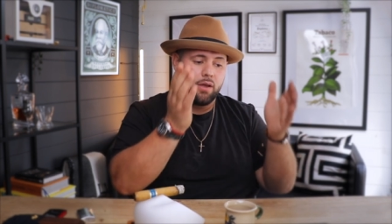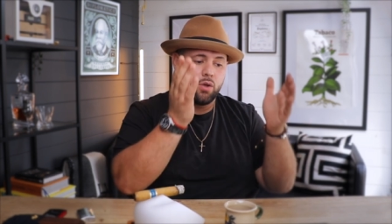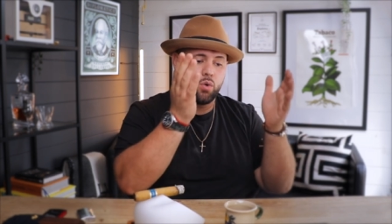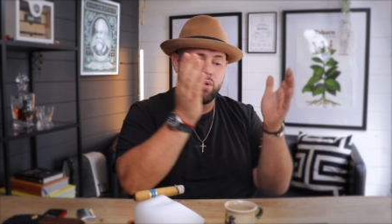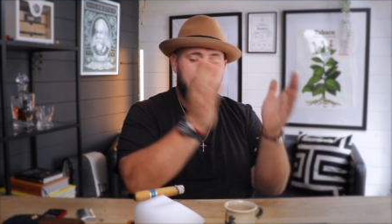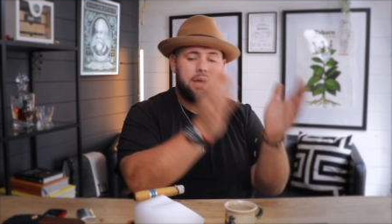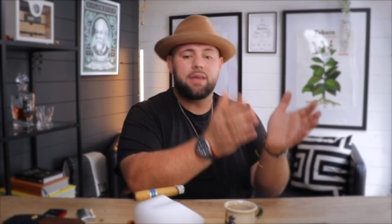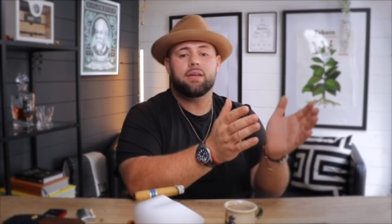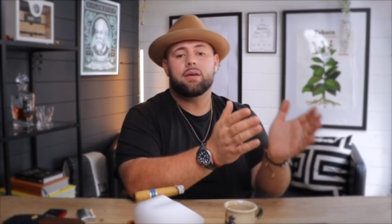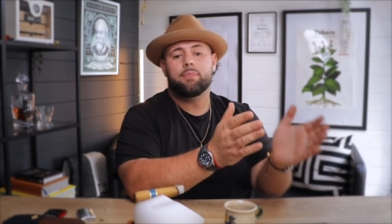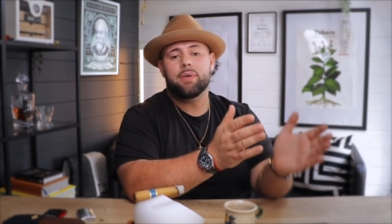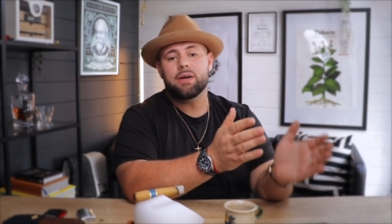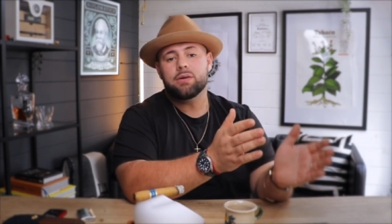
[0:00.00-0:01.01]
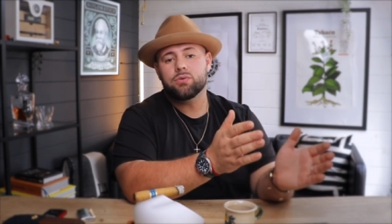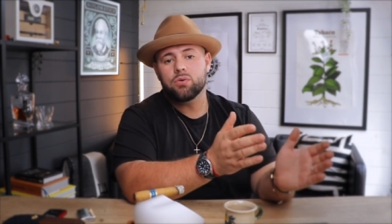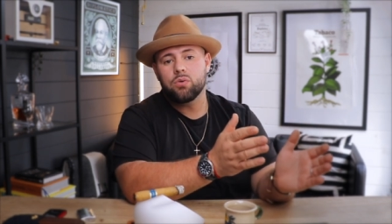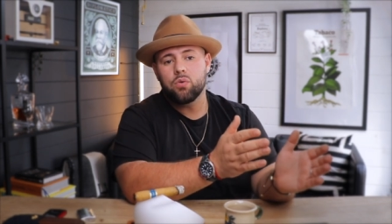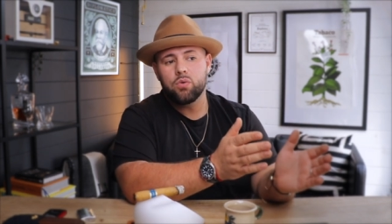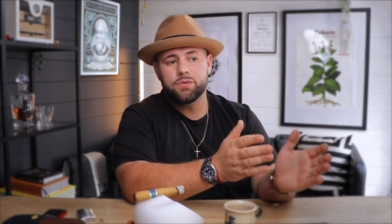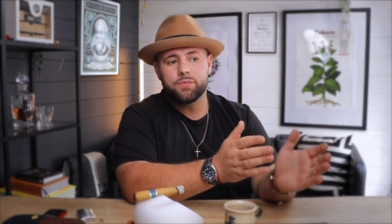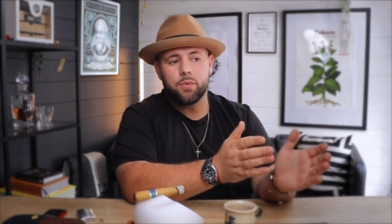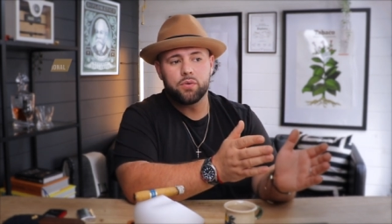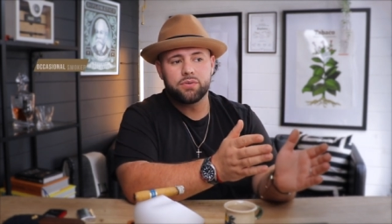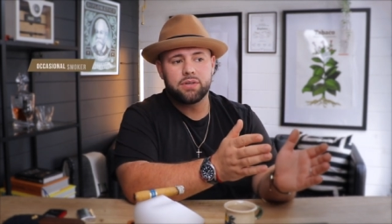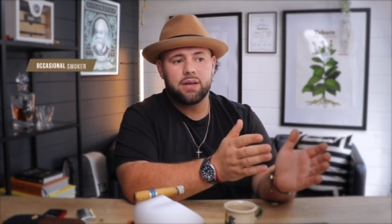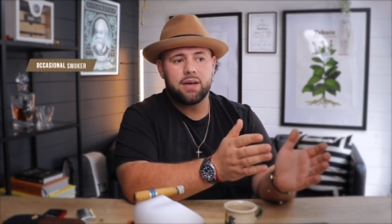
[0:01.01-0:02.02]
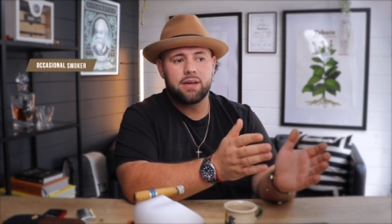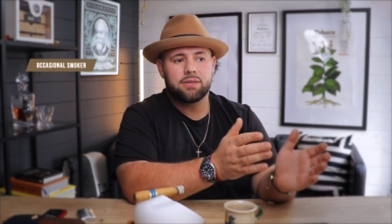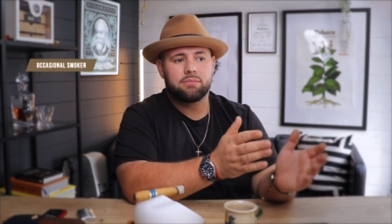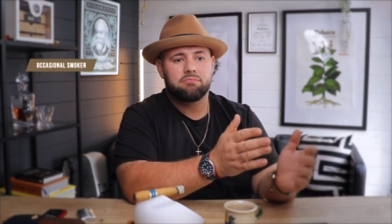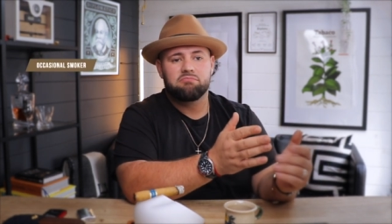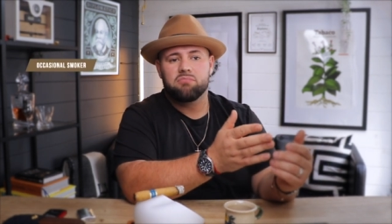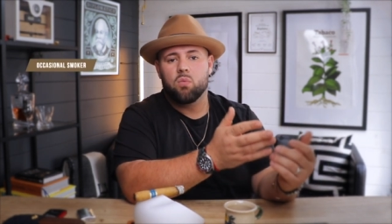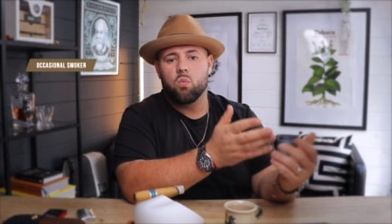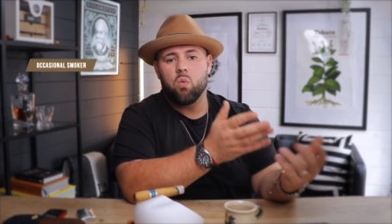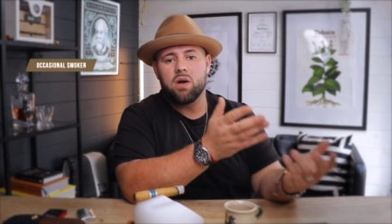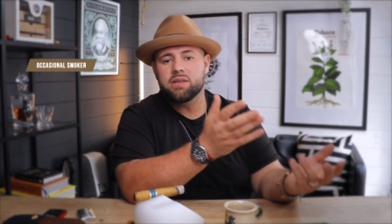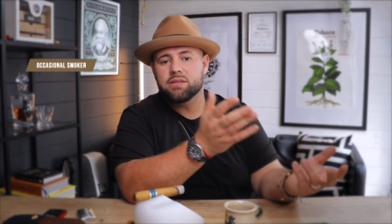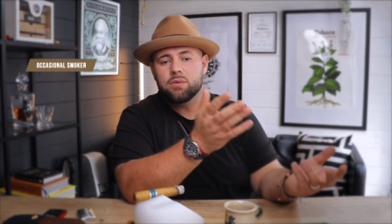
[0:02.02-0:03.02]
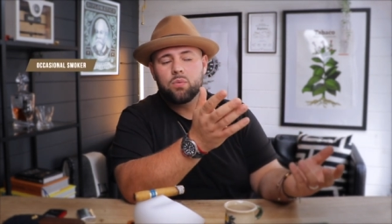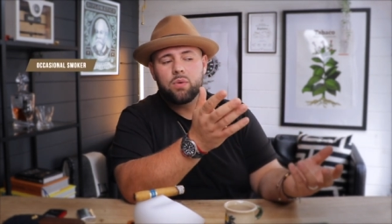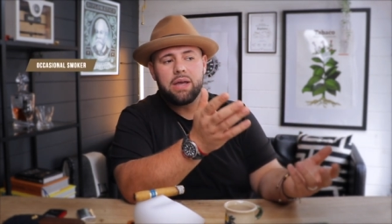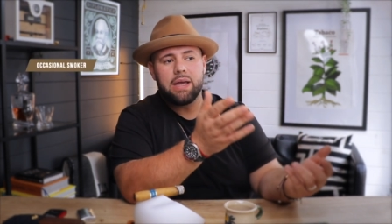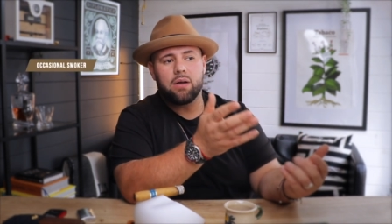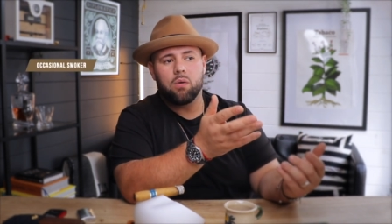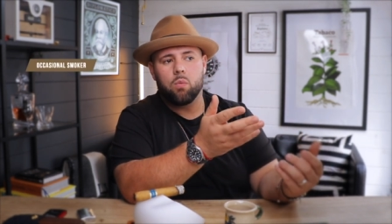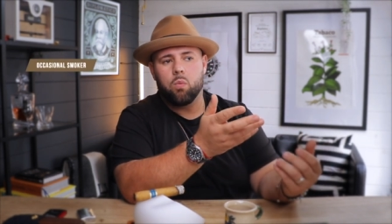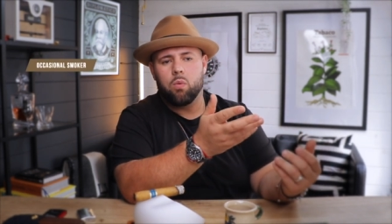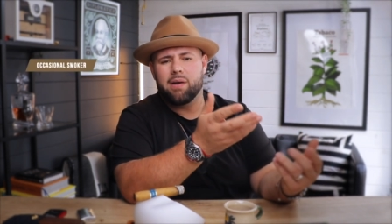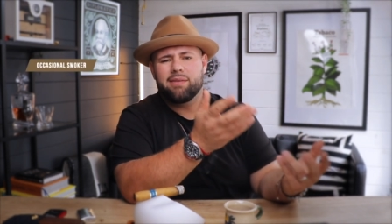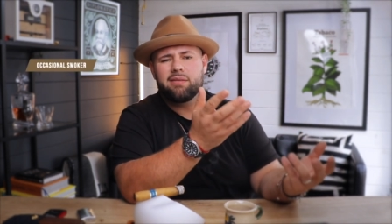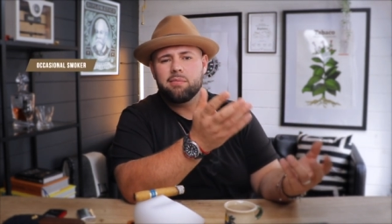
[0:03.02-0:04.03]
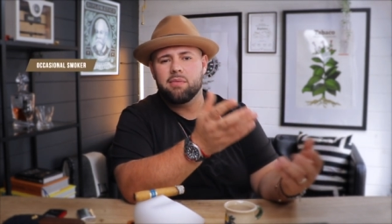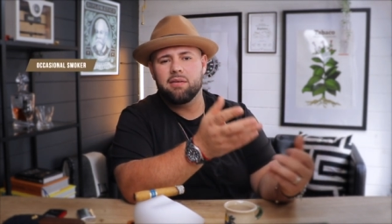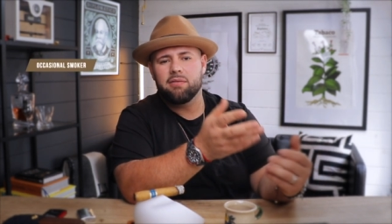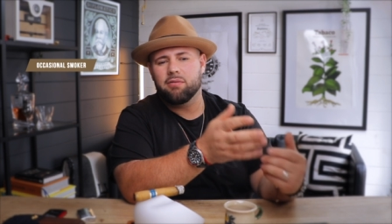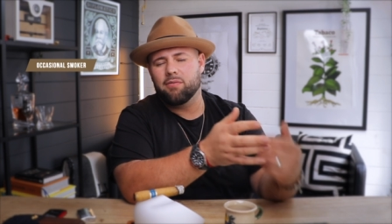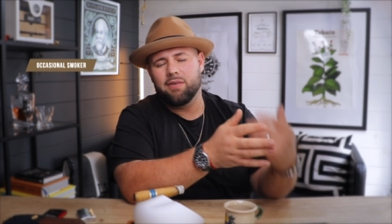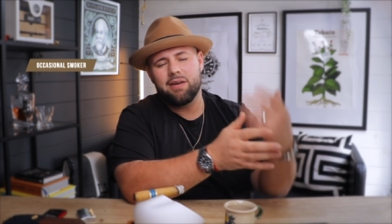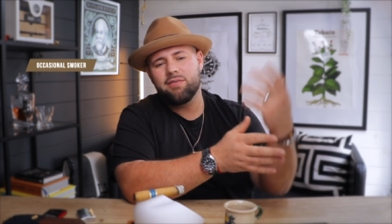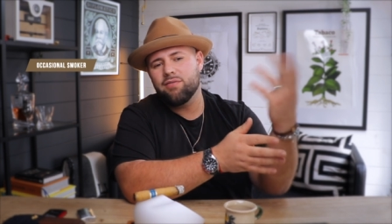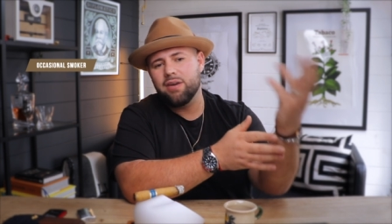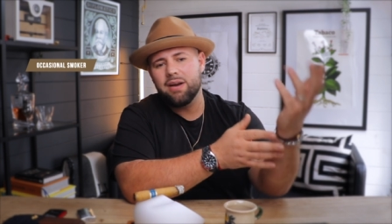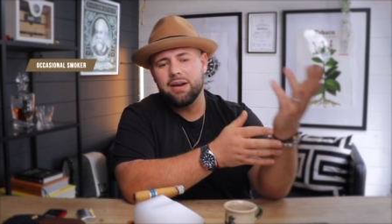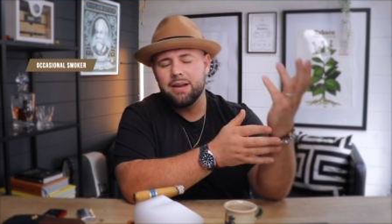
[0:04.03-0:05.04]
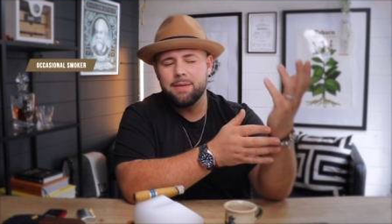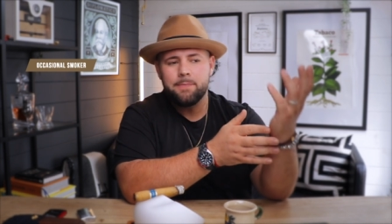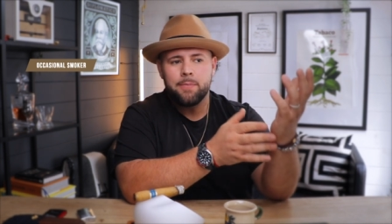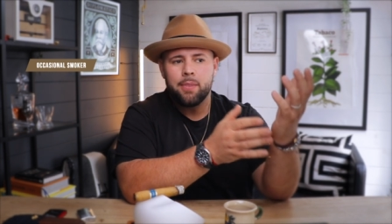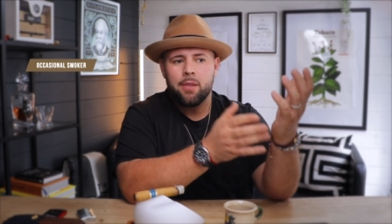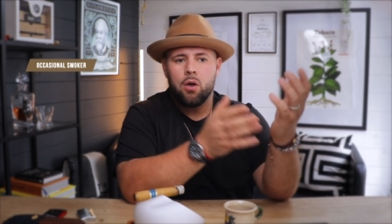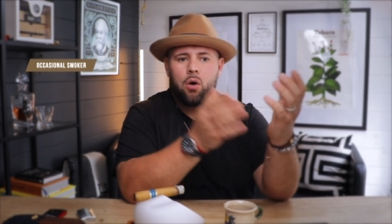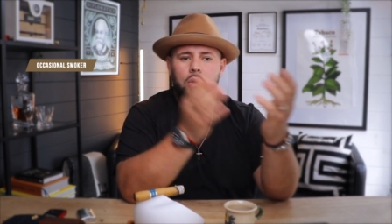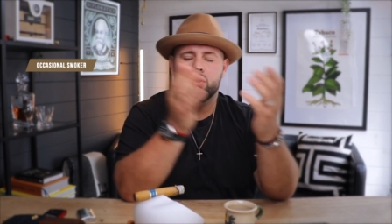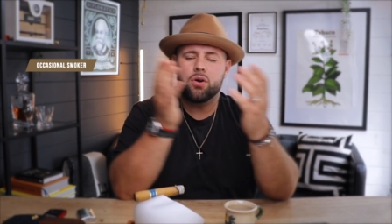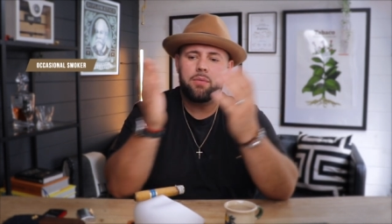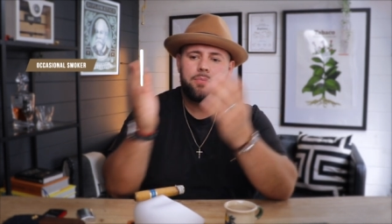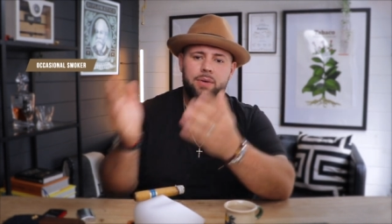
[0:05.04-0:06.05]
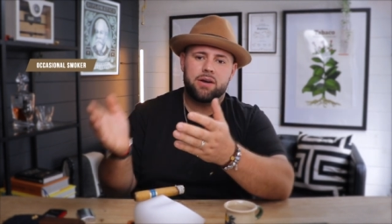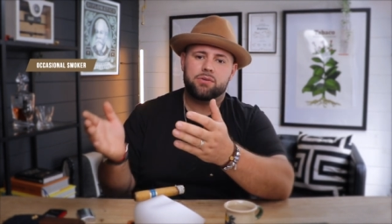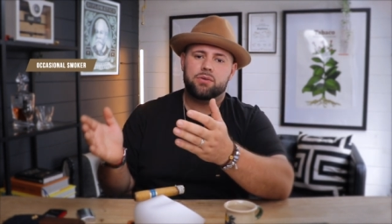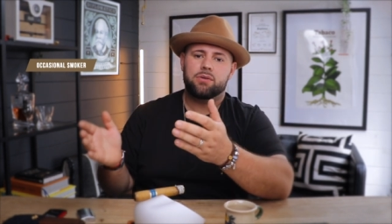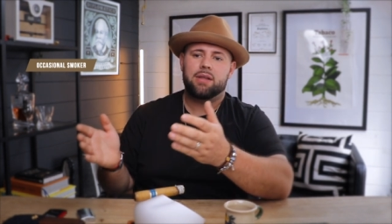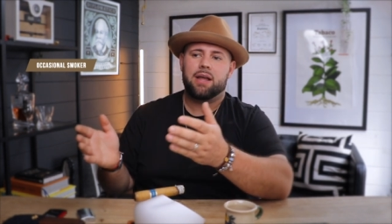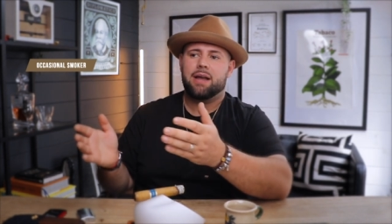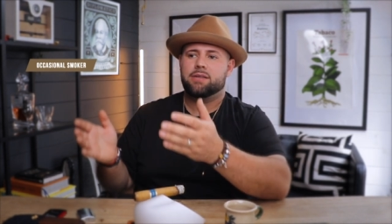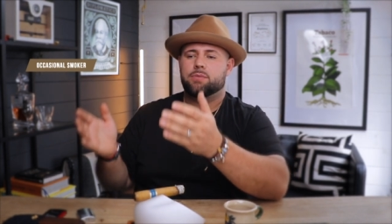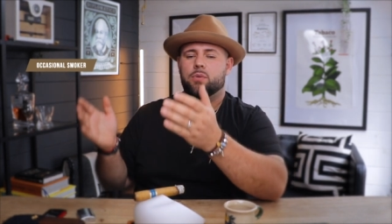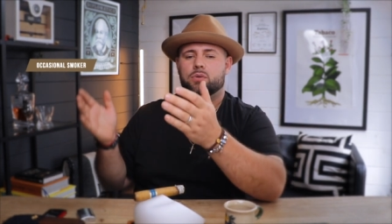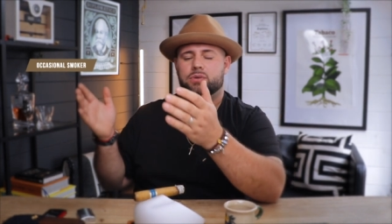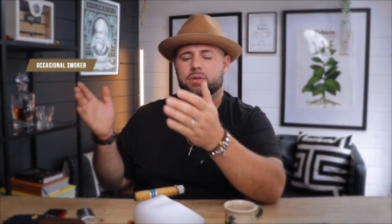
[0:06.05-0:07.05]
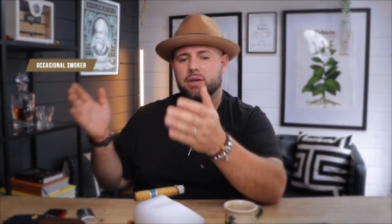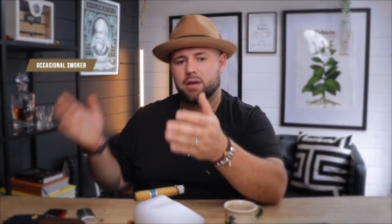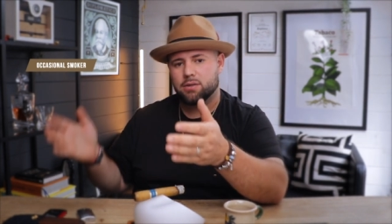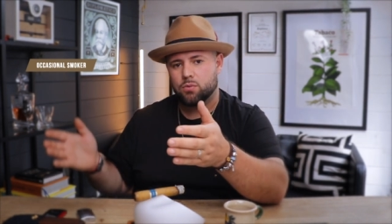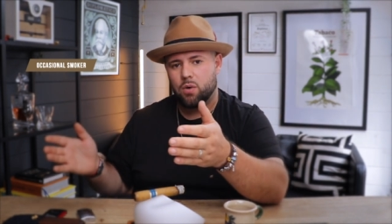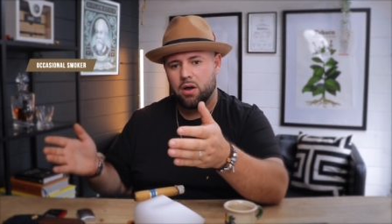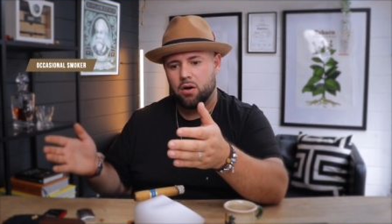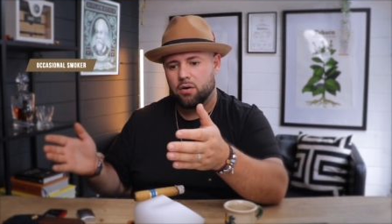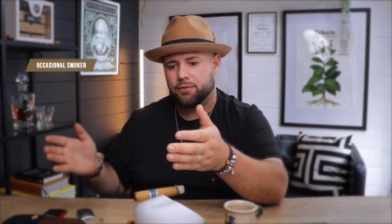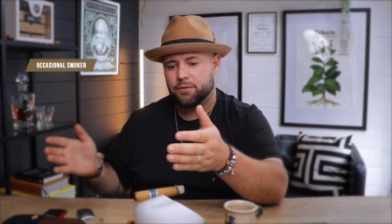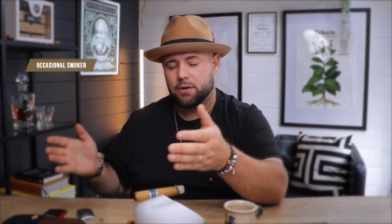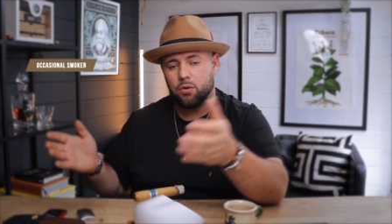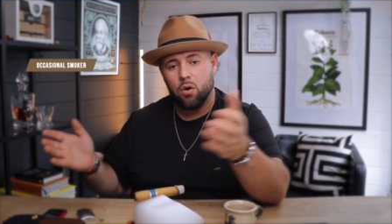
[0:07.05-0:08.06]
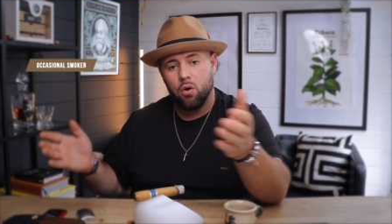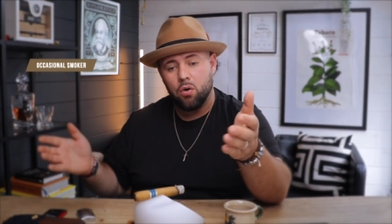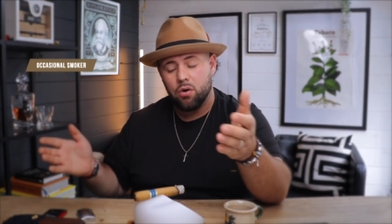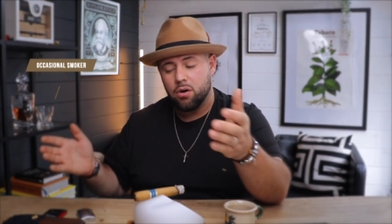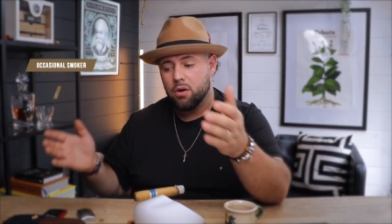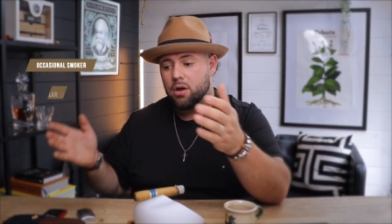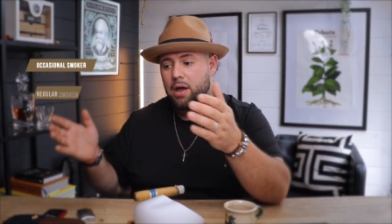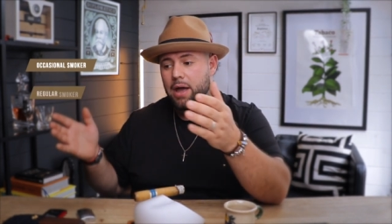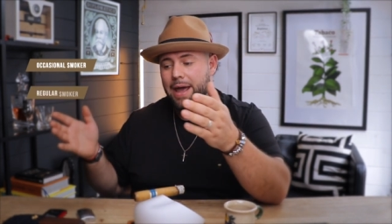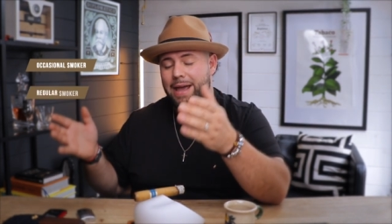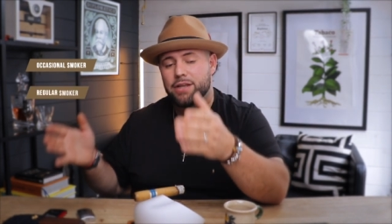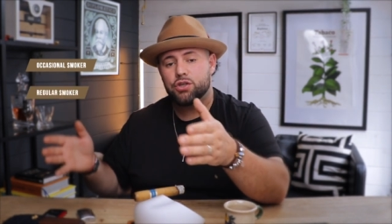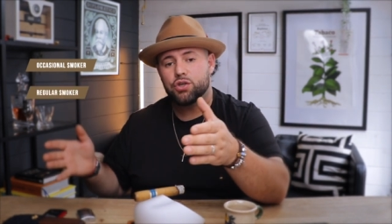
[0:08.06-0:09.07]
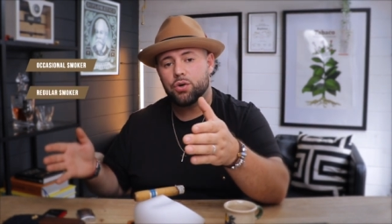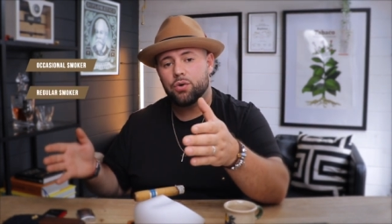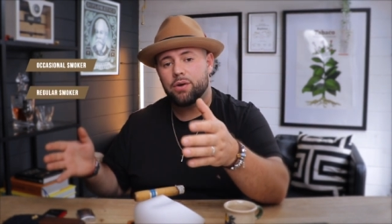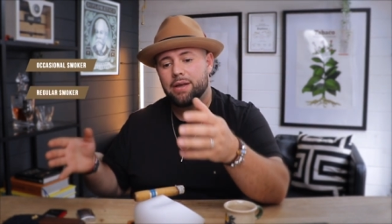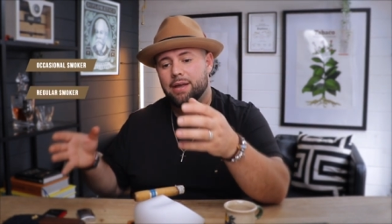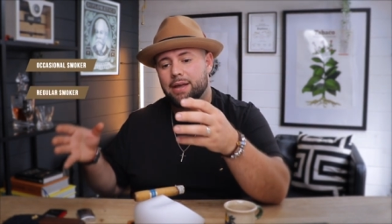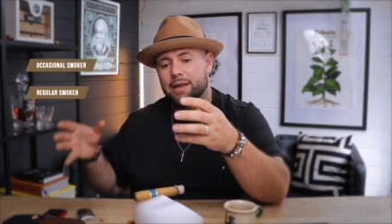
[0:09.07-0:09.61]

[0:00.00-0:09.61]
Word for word: You either a person who smokes cigars once a week or once a month or very rarely, or you're a person that smokes cigars quite often or enjoy